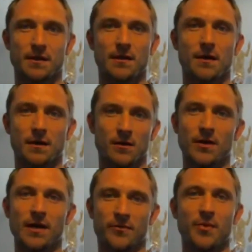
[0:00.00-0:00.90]

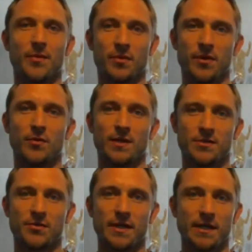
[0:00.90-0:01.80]
of people that we
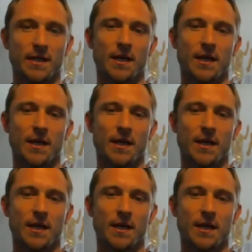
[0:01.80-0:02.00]
treat.